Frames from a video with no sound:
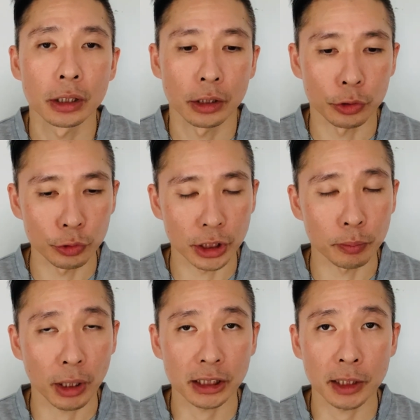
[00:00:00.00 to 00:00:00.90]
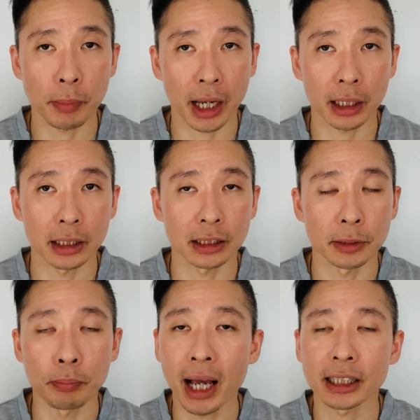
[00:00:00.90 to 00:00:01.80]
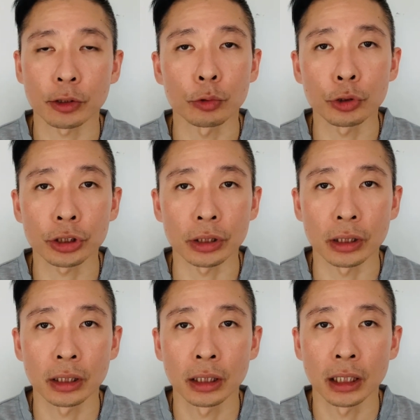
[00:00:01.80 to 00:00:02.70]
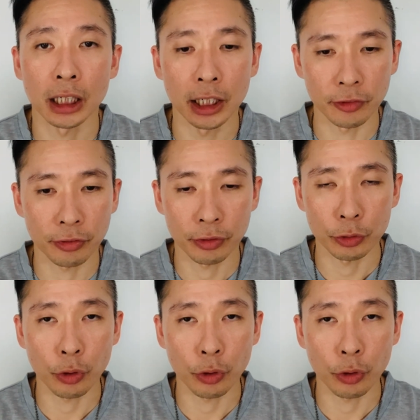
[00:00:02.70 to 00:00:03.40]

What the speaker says: using plastic bag is the best solution if you